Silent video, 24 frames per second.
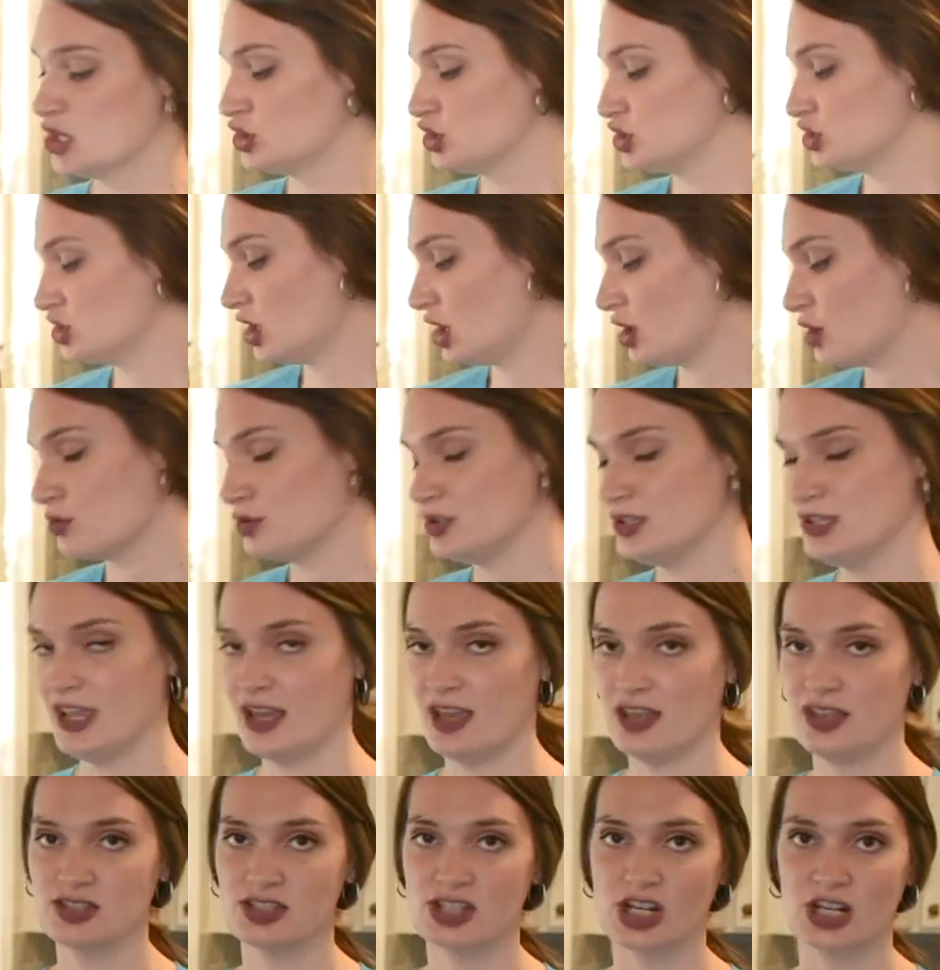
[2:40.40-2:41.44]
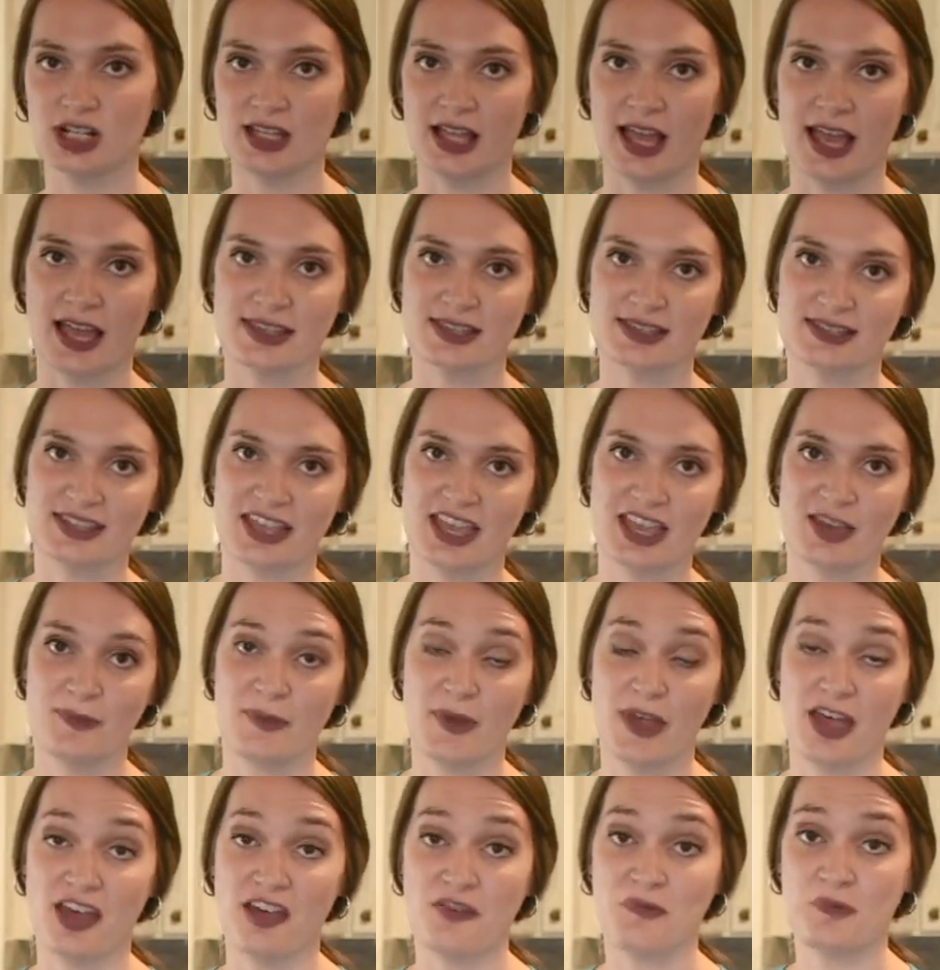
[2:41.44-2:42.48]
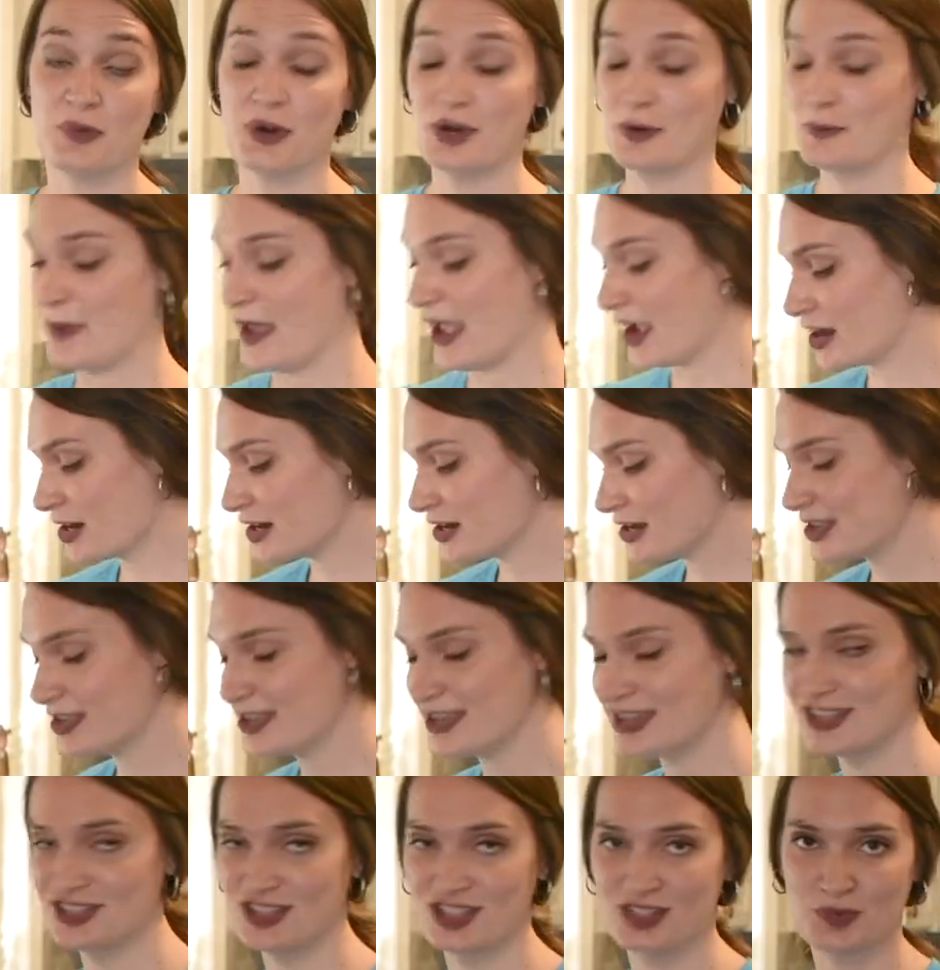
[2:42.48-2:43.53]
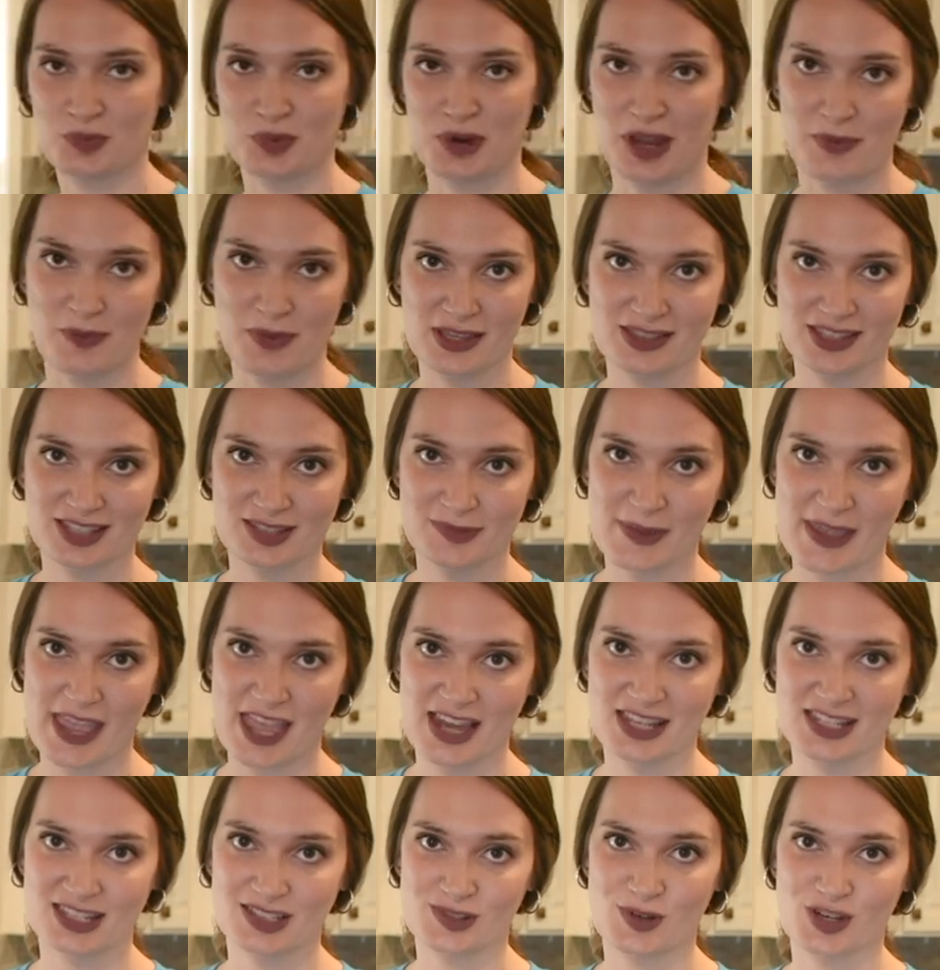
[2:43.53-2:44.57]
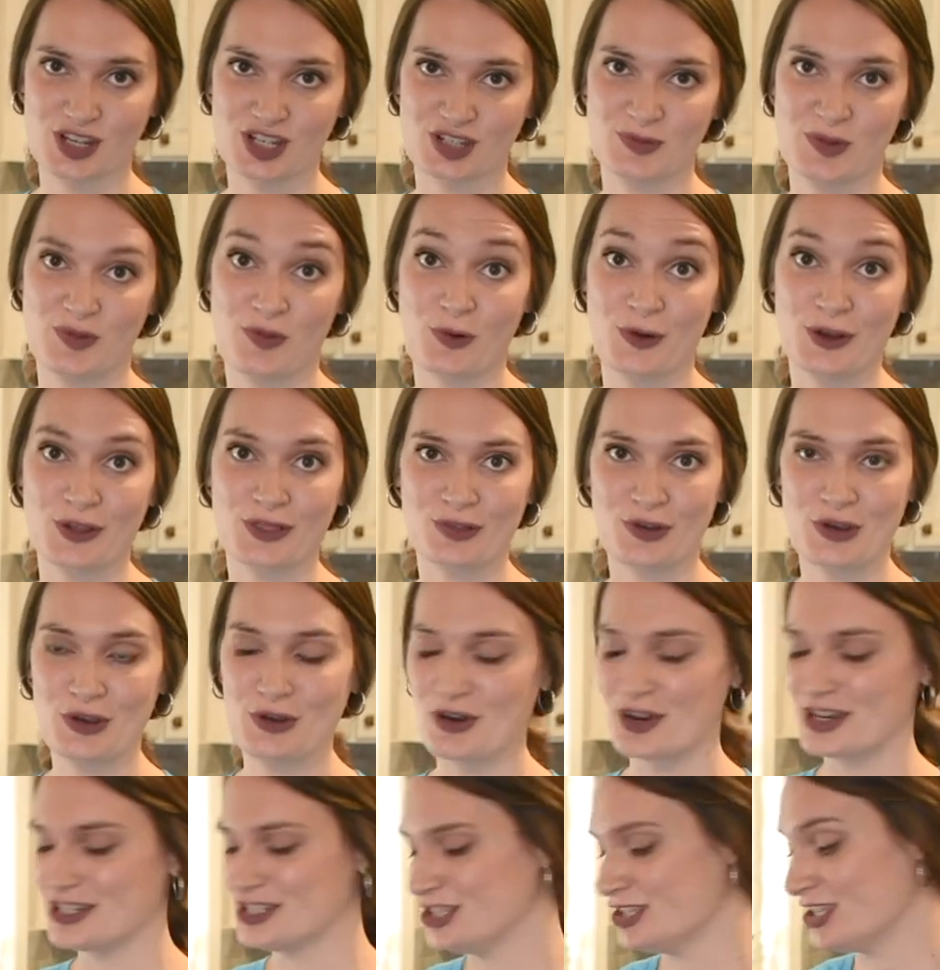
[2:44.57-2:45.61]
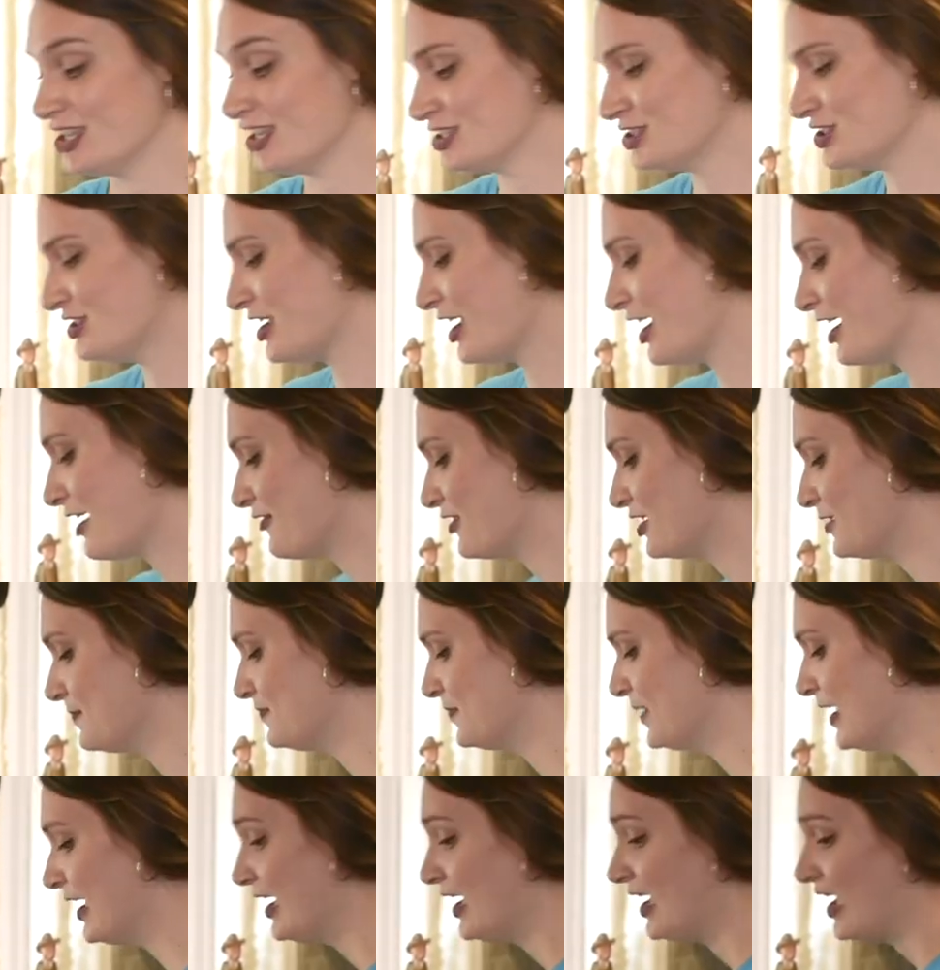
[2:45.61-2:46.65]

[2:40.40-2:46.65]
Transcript: So now is our last step of preparing and just prepping the spaghetti squash before I throw it onto, into the oven.